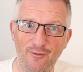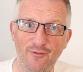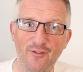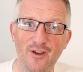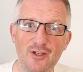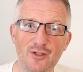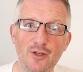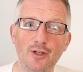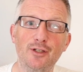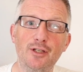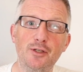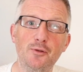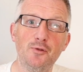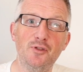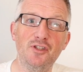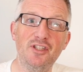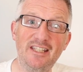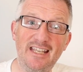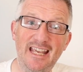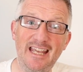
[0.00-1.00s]
fish under your
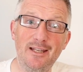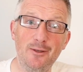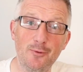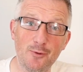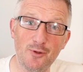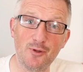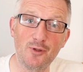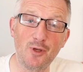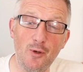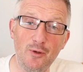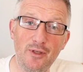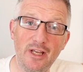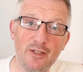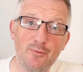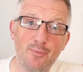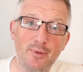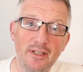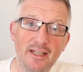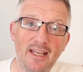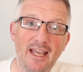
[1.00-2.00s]
skin. You're so
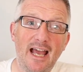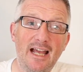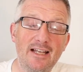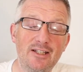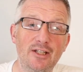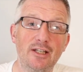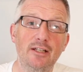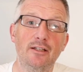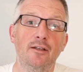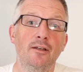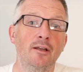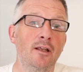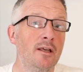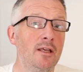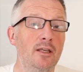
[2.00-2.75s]
desperate to catch it, and